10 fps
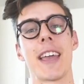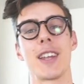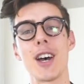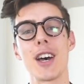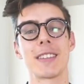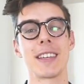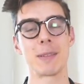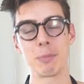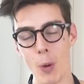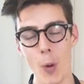and Earth Day is
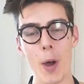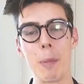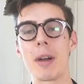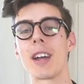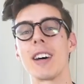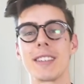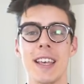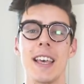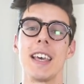important because